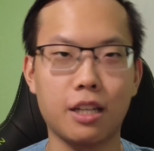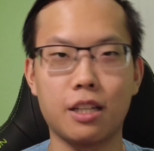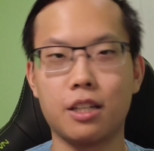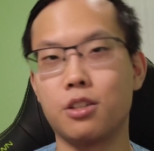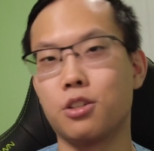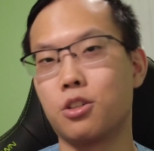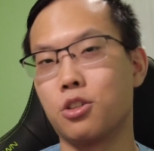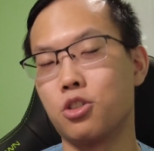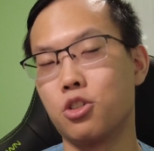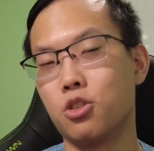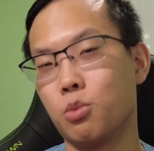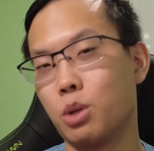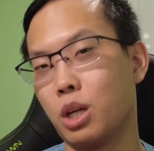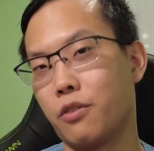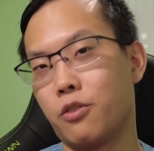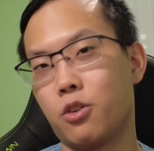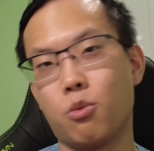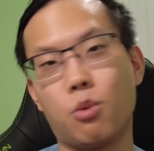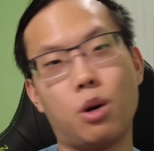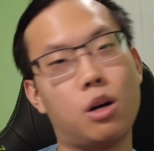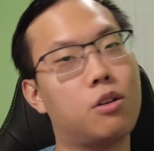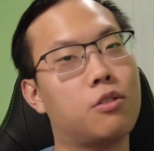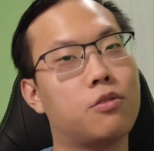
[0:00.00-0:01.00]
and then you can do whatever
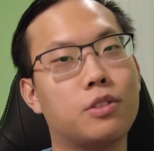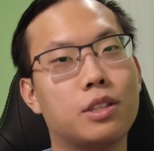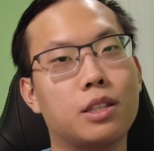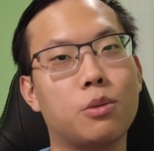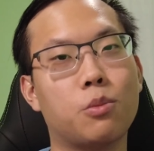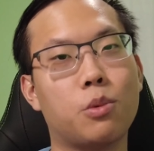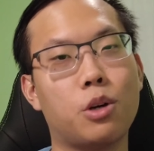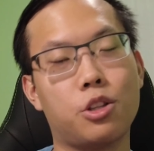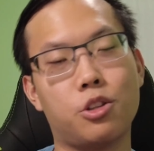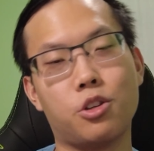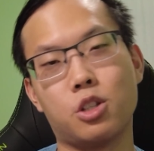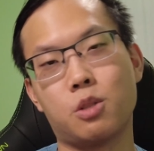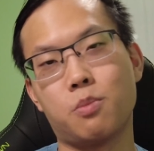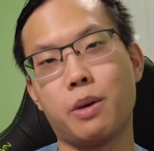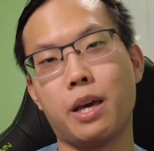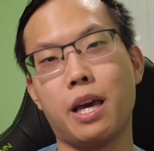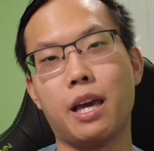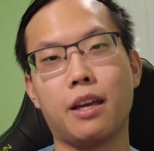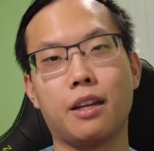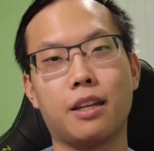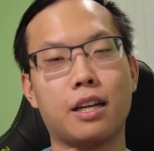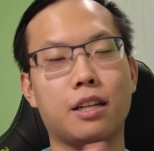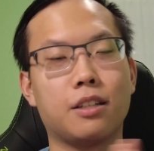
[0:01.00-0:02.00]
you want with it, whether it's
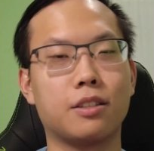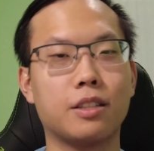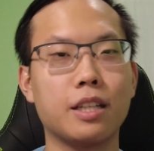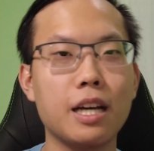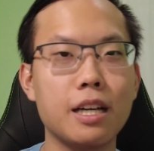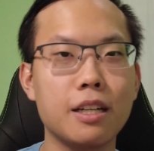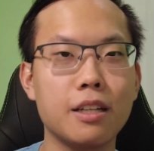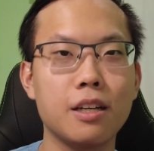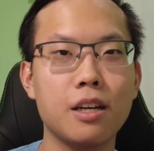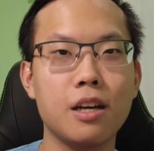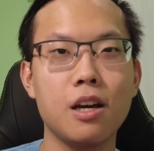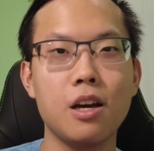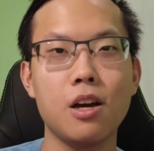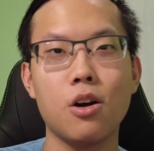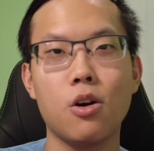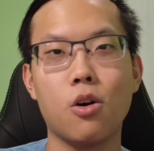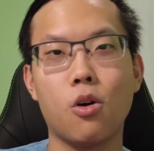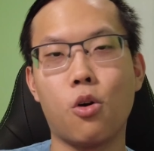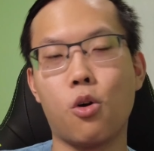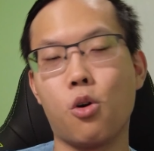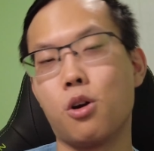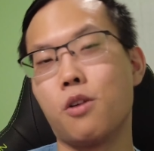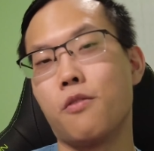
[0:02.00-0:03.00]
paying down debt
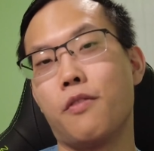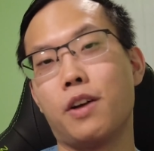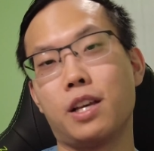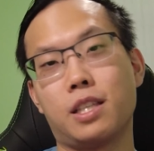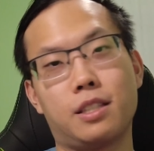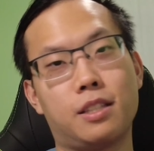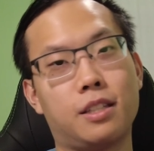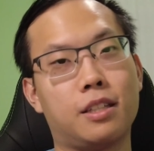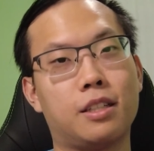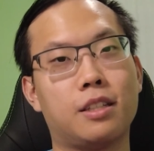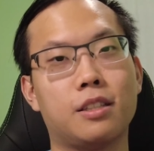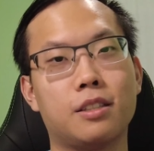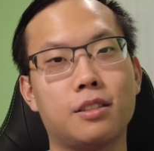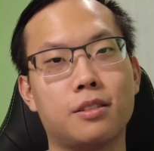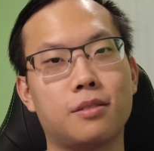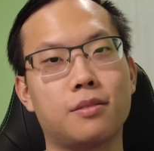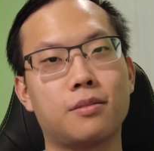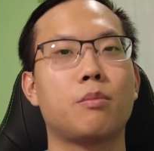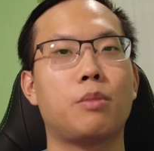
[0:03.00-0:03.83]
or investing it.